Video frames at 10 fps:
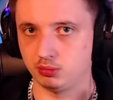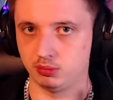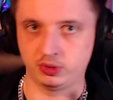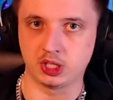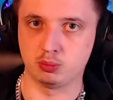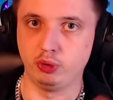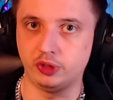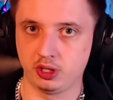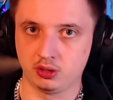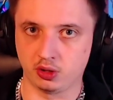that moved
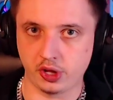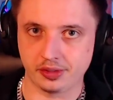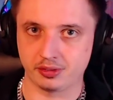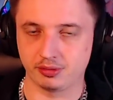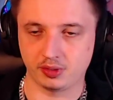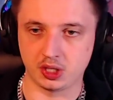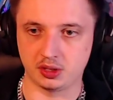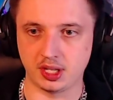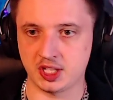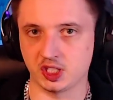in or not, and
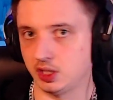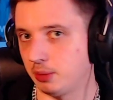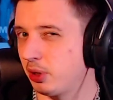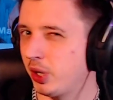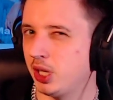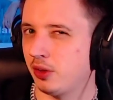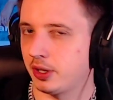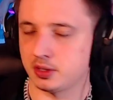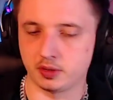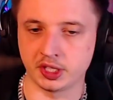they set it up already or
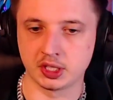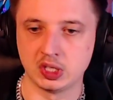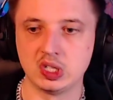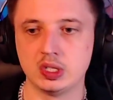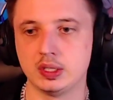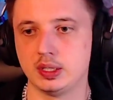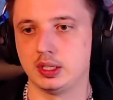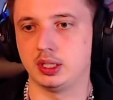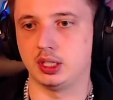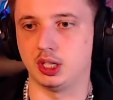not, right?
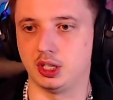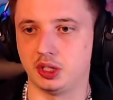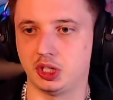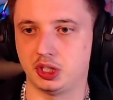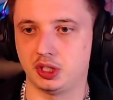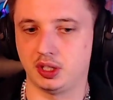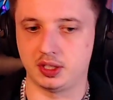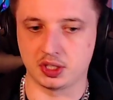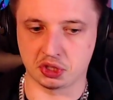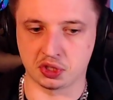And
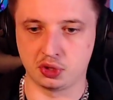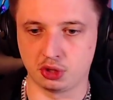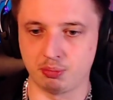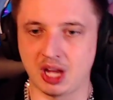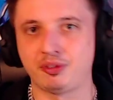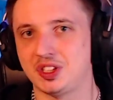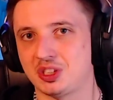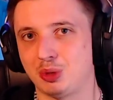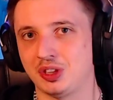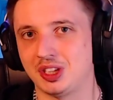there's also good and bad things
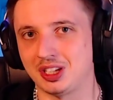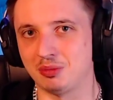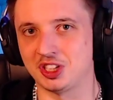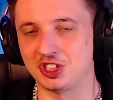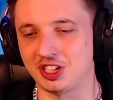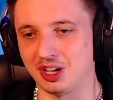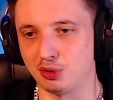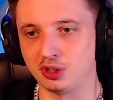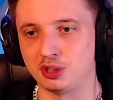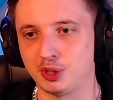about that I'm actually kind of
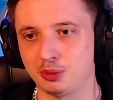worried about,